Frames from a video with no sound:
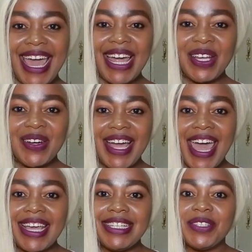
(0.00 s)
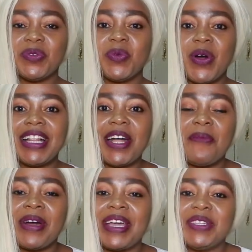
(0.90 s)
Hello guys,
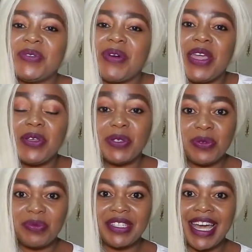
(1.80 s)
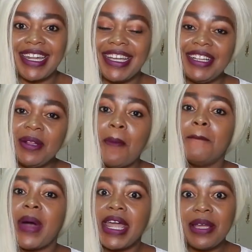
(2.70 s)
welcome again to my YouTube channel.
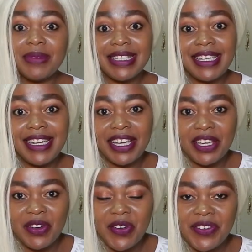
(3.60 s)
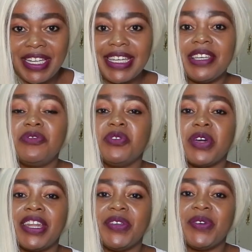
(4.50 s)
My name is Linnah Kingori, if
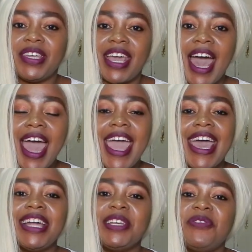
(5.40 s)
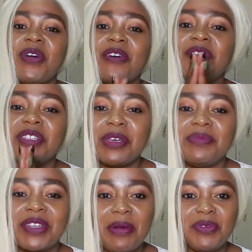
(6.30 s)
you are new here. And if you have not
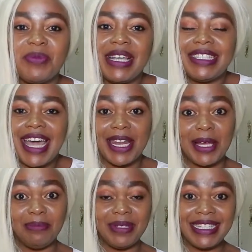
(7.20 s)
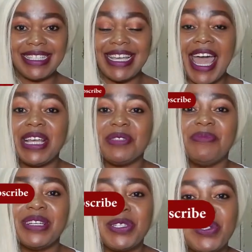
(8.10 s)
subscribed to my channel, please guys,
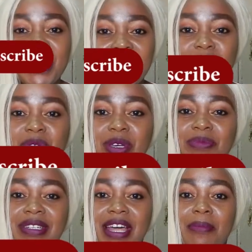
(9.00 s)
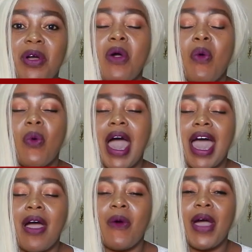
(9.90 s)
make sure that you subscribe.
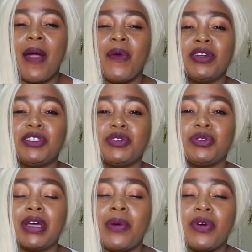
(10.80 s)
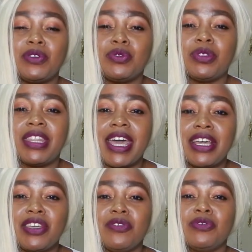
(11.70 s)
Wow, I want to
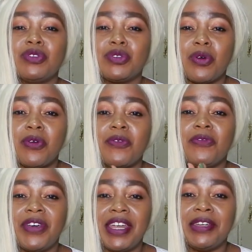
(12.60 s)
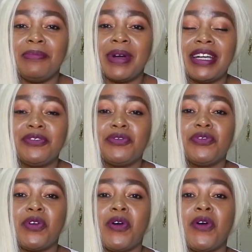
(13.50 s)
thank you so very much
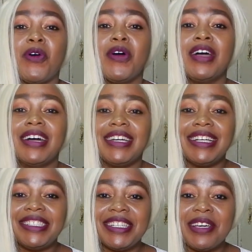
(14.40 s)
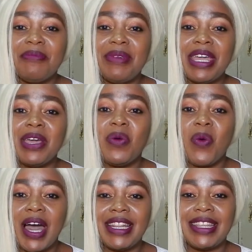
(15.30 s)
for reaching me
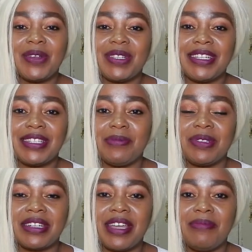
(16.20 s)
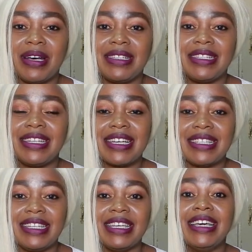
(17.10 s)
1000 subscribers.
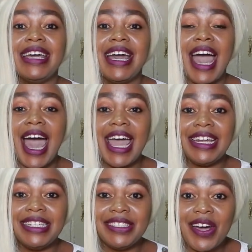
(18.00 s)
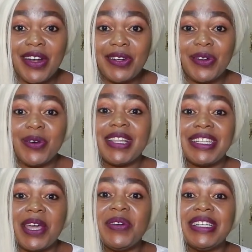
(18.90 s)
Seriously, I did not know
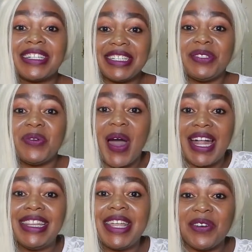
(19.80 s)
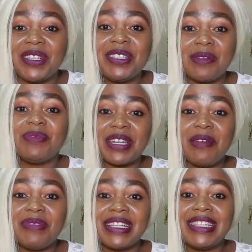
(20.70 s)
that I will reach 1000
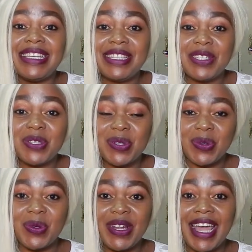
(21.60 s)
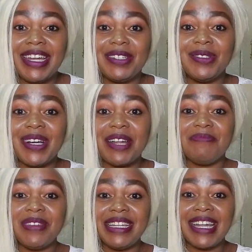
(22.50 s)
subscribers this soon. And look
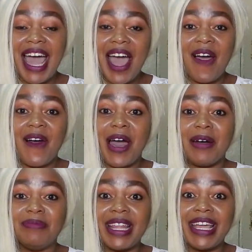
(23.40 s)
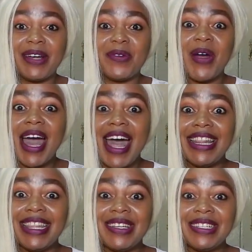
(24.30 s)
at me now, I'm like
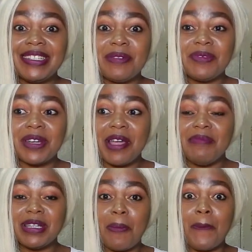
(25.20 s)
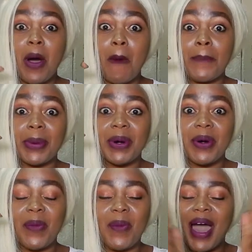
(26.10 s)
1000 subscribers. Oh,
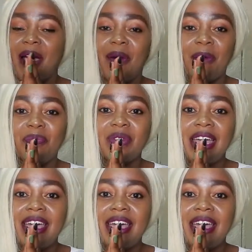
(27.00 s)
wow.